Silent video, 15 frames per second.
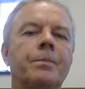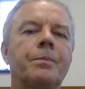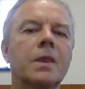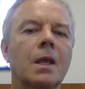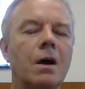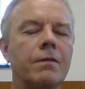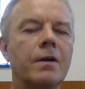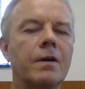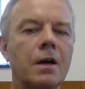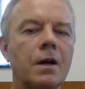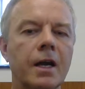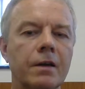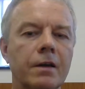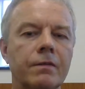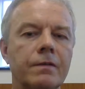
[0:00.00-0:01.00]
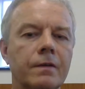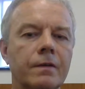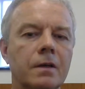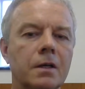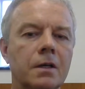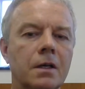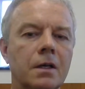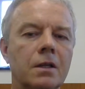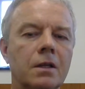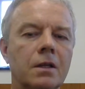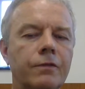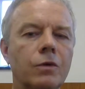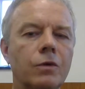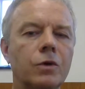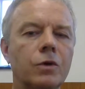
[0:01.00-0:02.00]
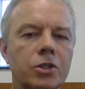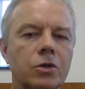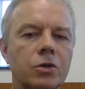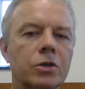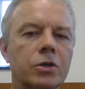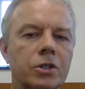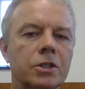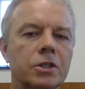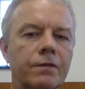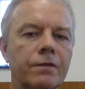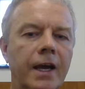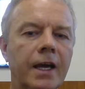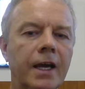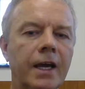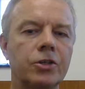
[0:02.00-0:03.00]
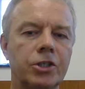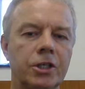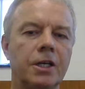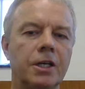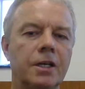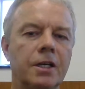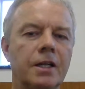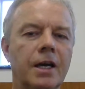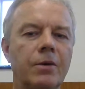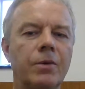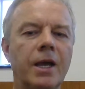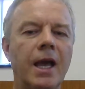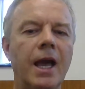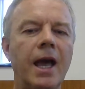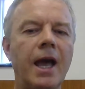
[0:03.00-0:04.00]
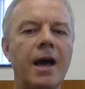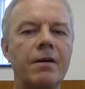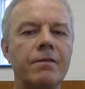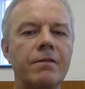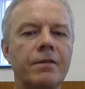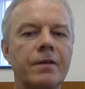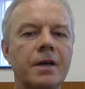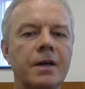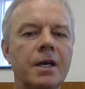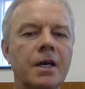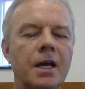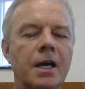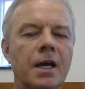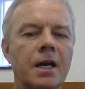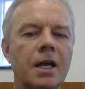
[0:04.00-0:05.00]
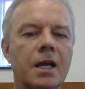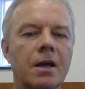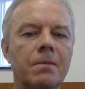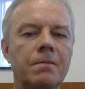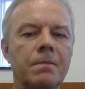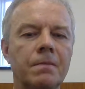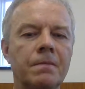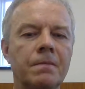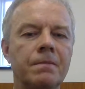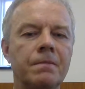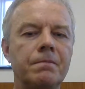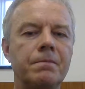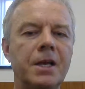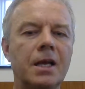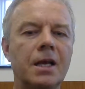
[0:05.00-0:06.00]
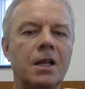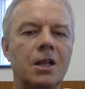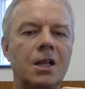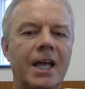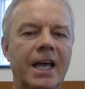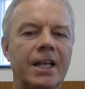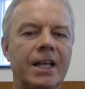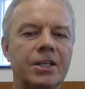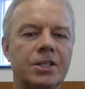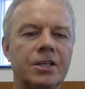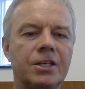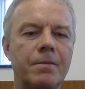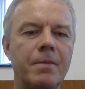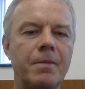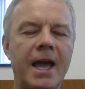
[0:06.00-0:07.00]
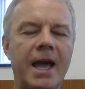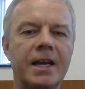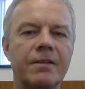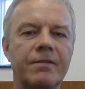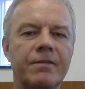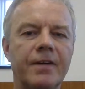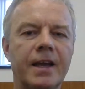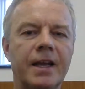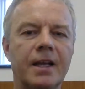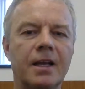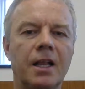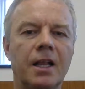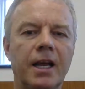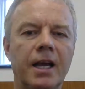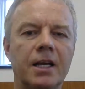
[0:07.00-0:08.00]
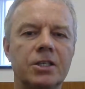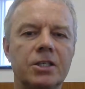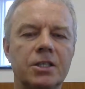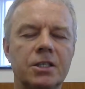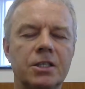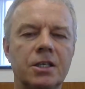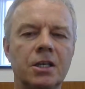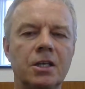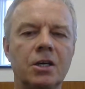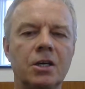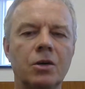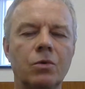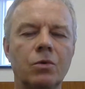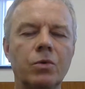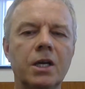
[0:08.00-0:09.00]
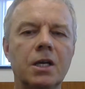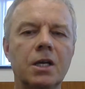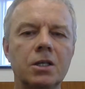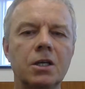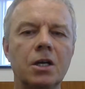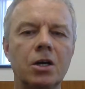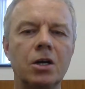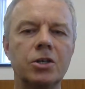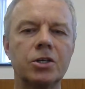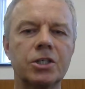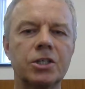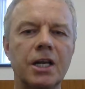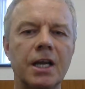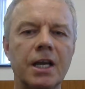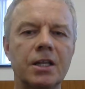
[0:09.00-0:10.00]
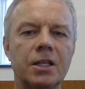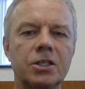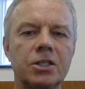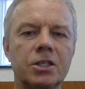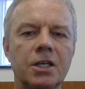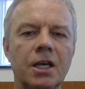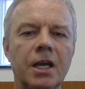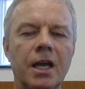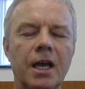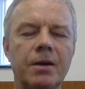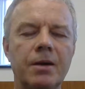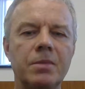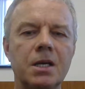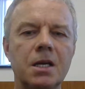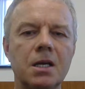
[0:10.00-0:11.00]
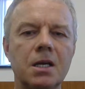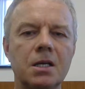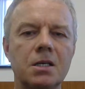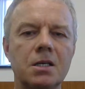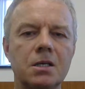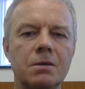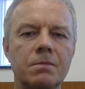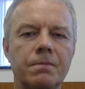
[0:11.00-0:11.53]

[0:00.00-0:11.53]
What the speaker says: of our life, the 4 sources of energy that we have. And like a big lens of a magnifying glass, we can understand this and begin to